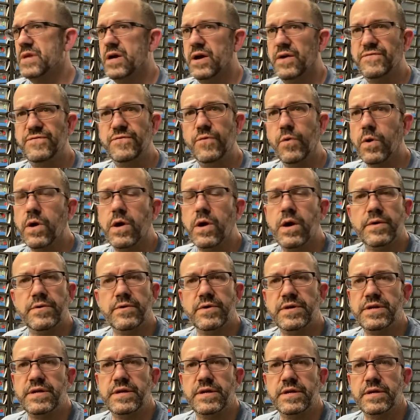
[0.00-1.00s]

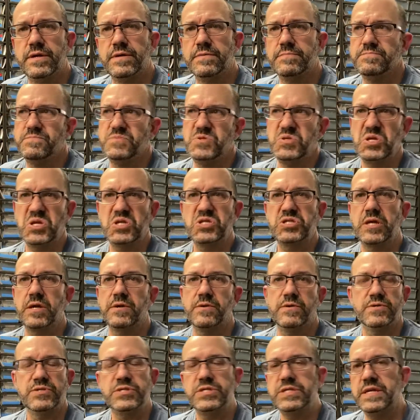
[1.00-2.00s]
400 to
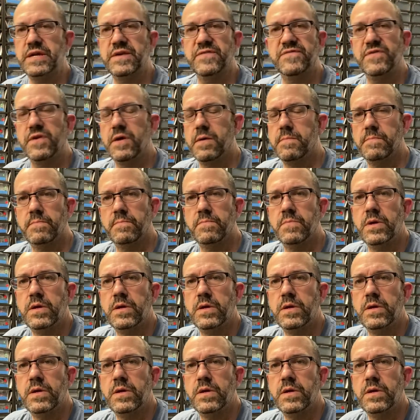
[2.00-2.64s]
600 CFM